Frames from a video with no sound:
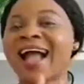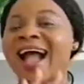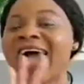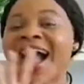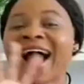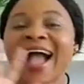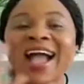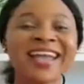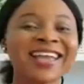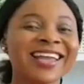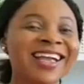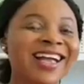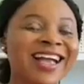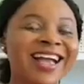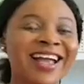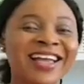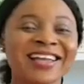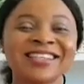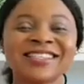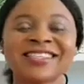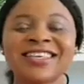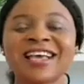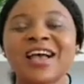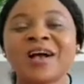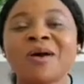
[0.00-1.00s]
Hi
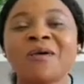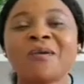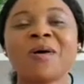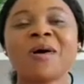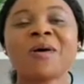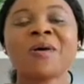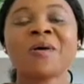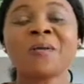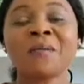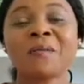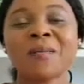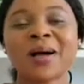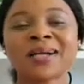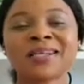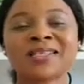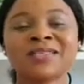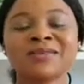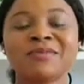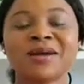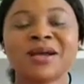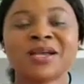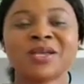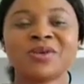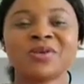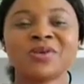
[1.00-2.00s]
guys, welcome back to
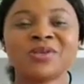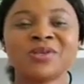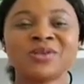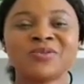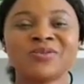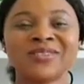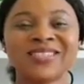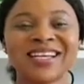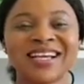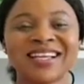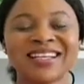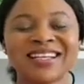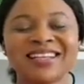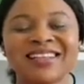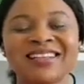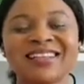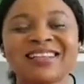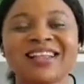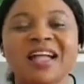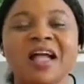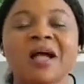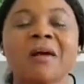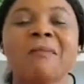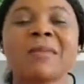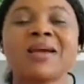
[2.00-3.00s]
my YouTube
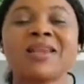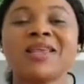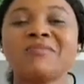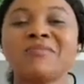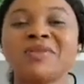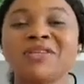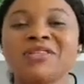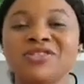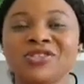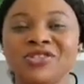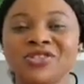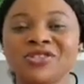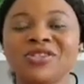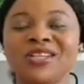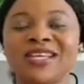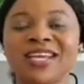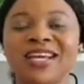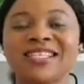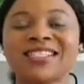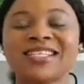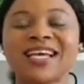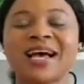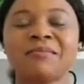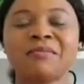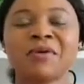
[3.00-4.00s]
channel. My name is
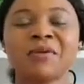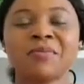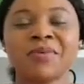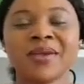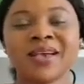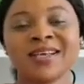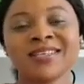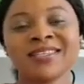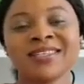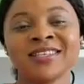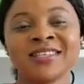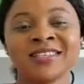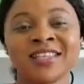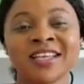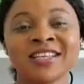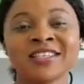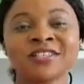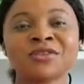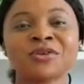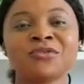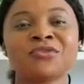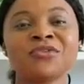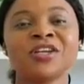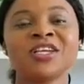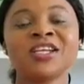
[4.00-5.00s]
Juliet. I'm a Pearson
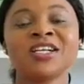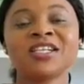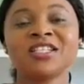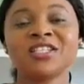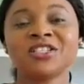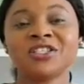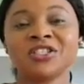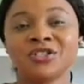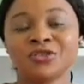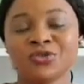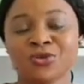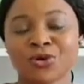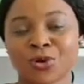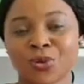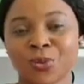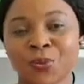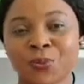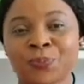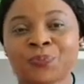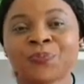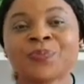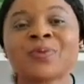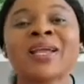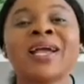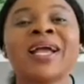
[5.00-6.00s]
Test of English tutor.
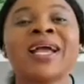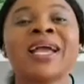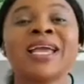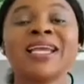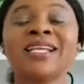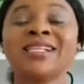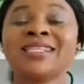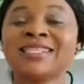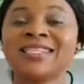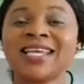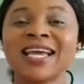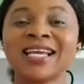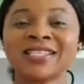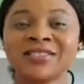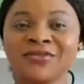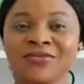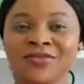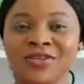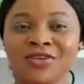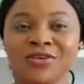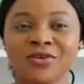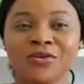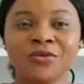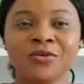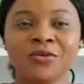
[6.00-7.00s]
In today's
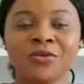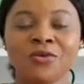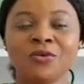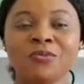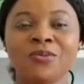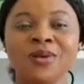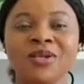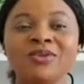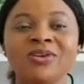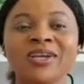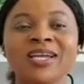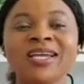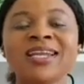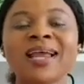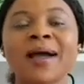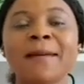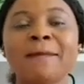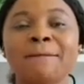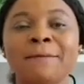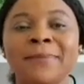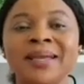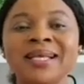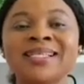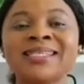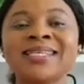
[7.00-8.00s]
video, we'll be looking
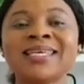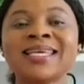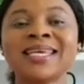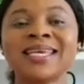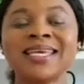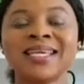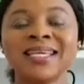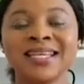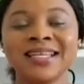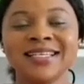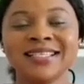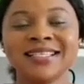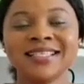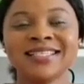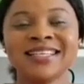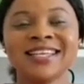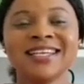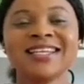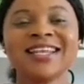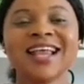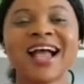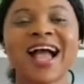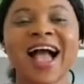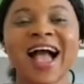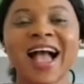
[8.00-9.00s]
at PTE
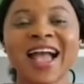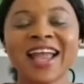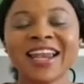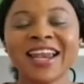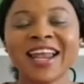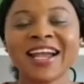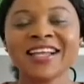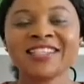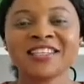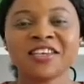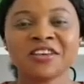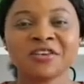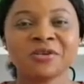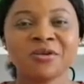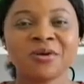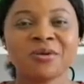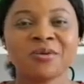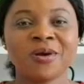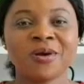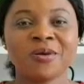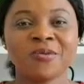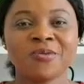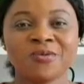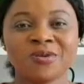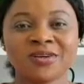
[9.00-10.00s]
listening, highlight
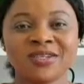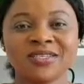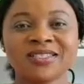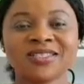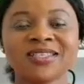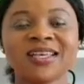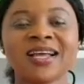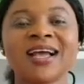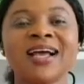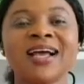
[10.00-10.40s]
incorrect words.